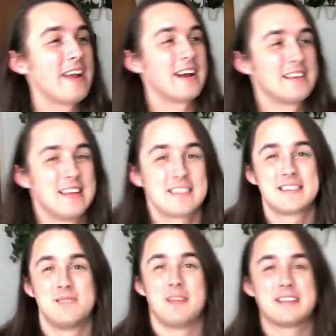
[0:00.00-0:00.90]
I texted
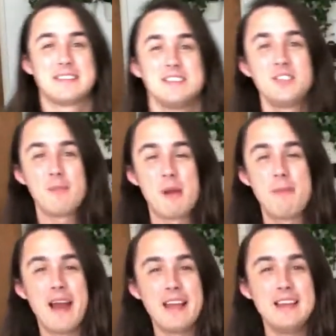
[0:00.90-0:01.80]
him like, did you get my
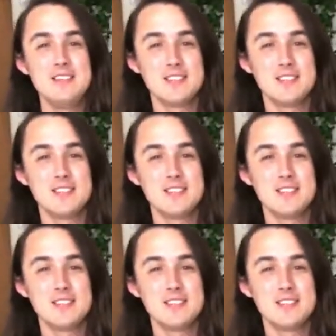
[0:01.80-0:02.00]
package?